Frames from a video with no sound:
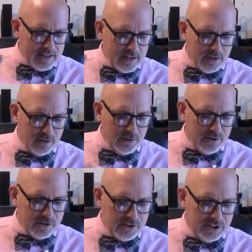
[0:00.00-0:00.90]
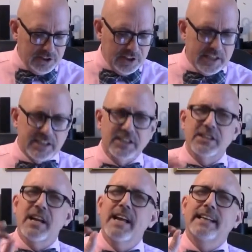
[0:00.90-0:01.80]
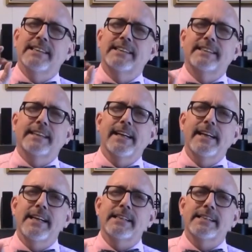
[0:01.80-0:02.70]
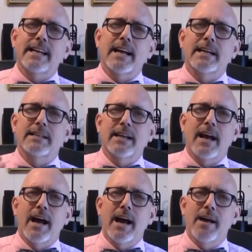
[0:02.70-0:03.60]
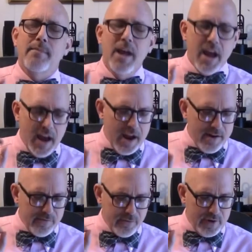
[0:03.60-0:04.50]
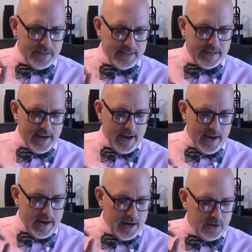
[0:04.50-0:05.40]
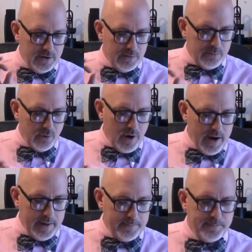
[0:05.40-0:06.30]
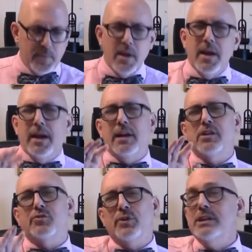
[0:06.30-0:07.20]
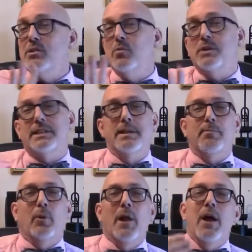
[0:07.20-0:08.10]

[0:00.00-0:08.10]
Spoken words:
that Luther suggests is setting aside time every day to pray. And his reason was simple.